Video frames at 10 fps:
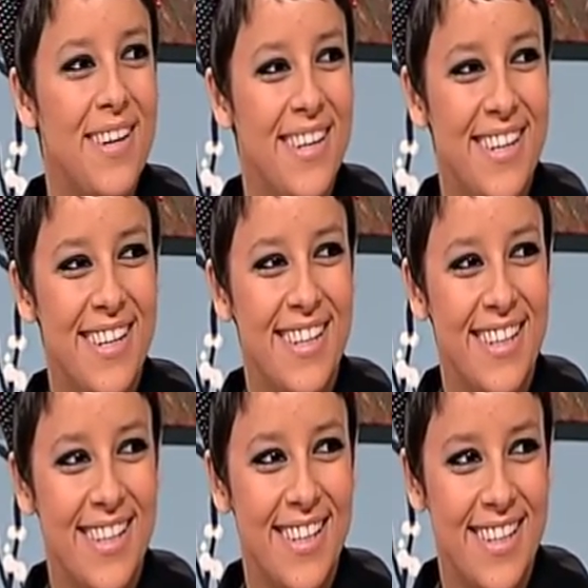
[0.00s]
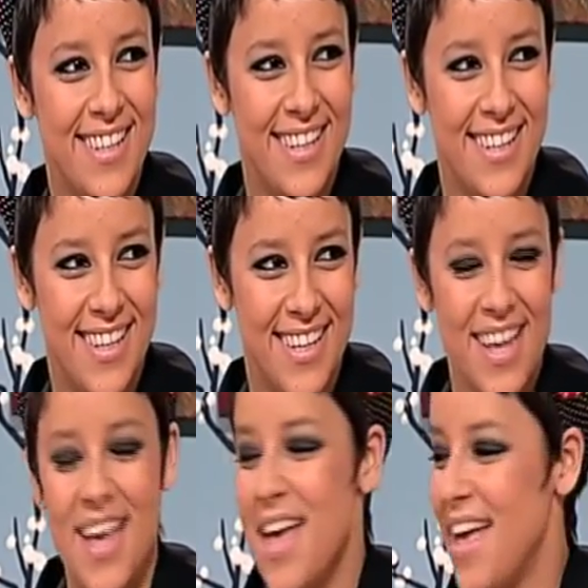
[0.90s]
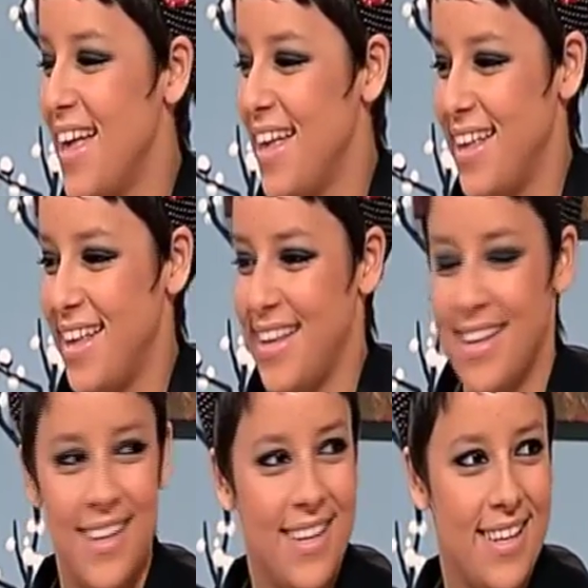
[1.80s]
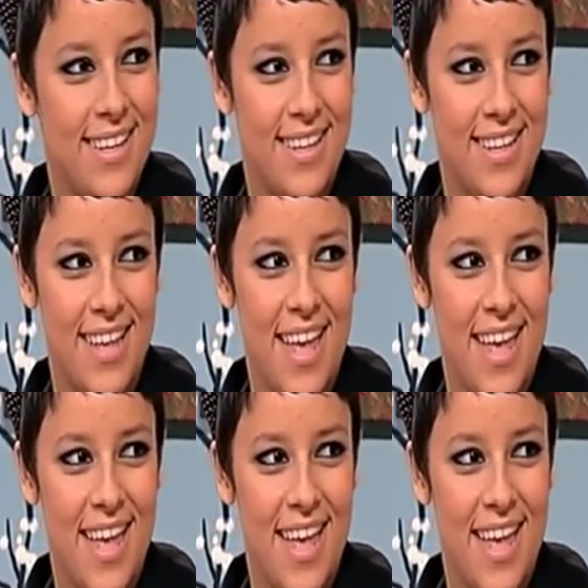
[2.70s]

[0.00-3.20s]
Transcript: I love shows like this. It's so visually stimulating.